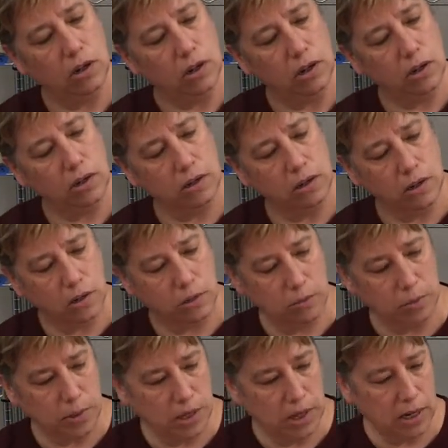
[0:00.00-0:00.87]

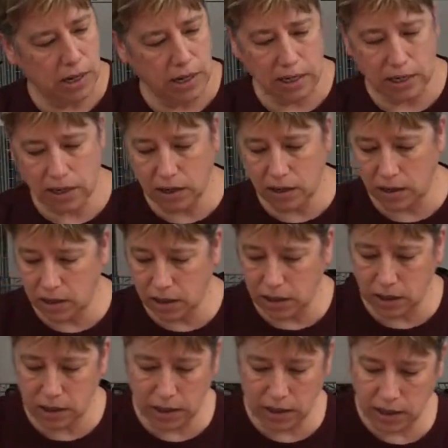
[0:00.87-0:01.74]
I
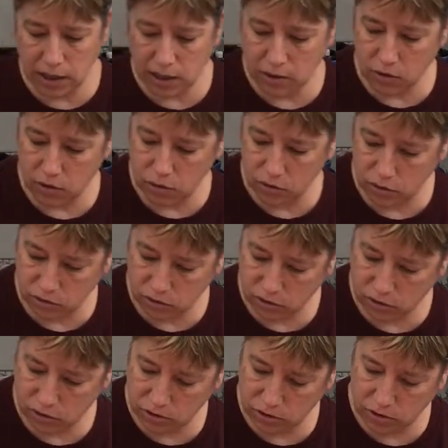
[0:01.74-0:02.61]
cut out
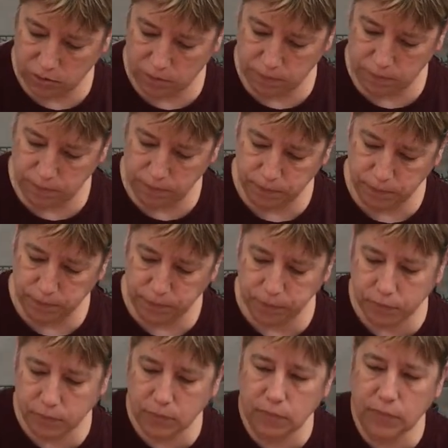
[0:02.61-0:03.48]

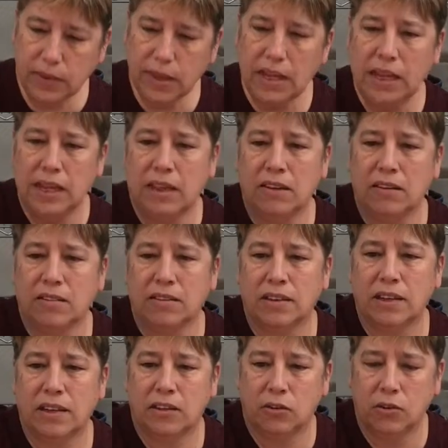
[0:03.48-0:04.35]
this
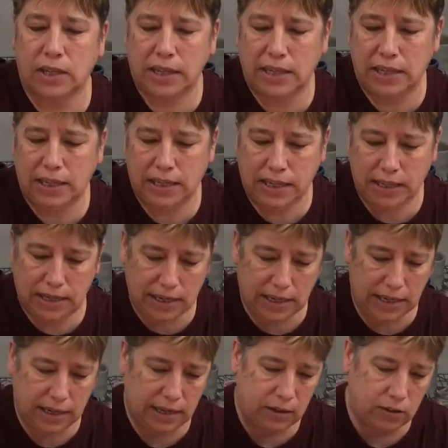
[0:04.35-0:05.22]
little kitty.
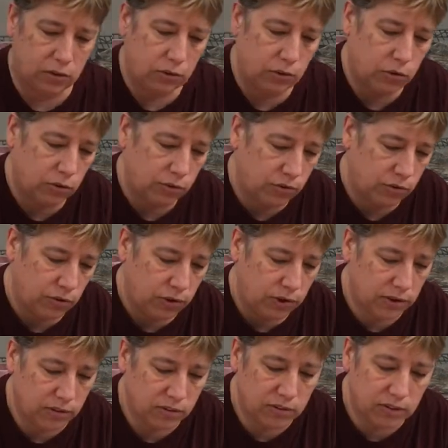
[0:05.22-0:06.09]
I don't know if you
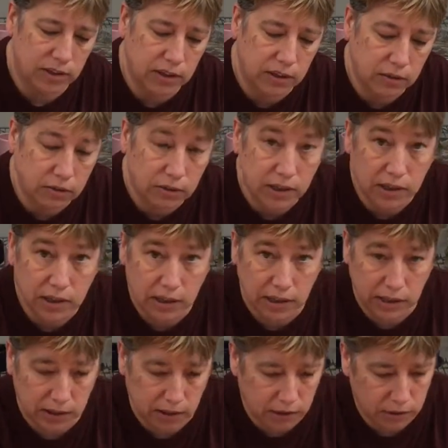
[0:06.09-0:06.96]
can see it right
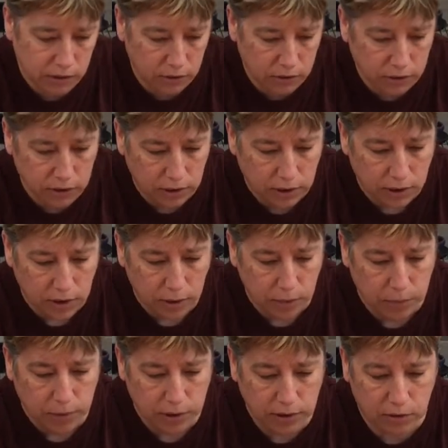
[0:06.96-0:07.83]
here,
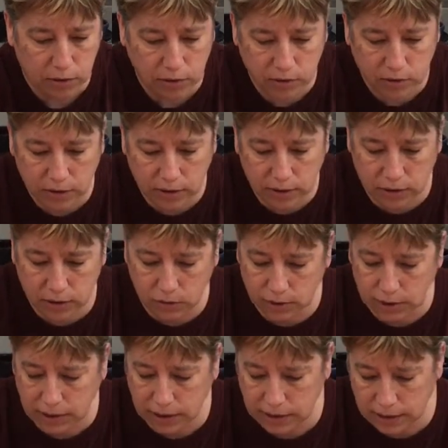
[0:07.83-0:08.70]
but there is a little
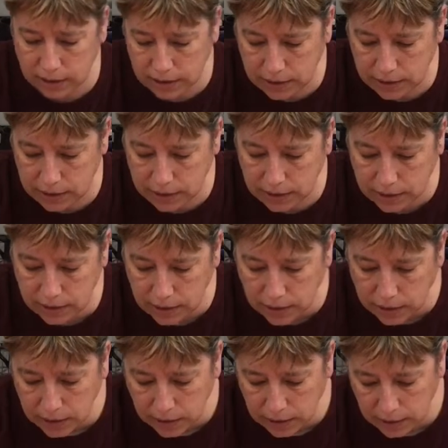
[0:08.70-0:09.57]
kitty,
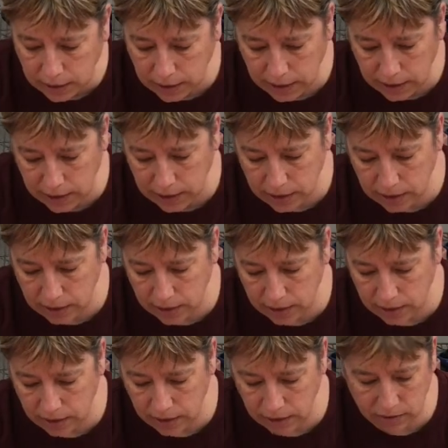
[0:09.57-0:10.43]

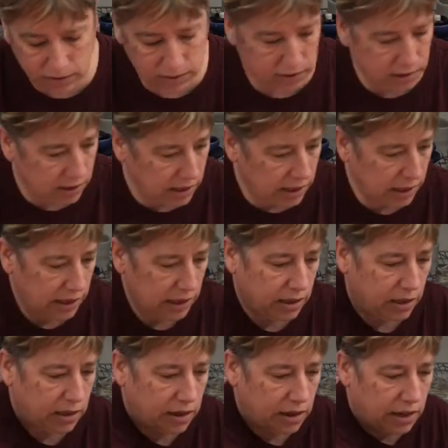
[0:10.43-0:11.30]
and I
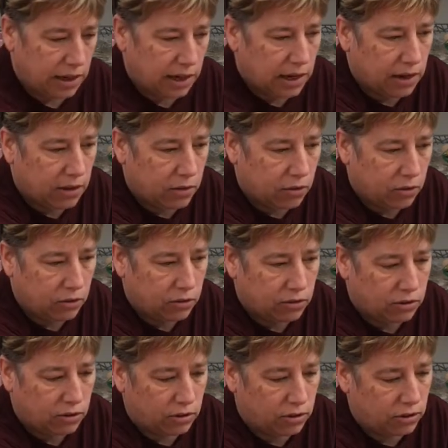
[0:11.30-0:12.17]
cut out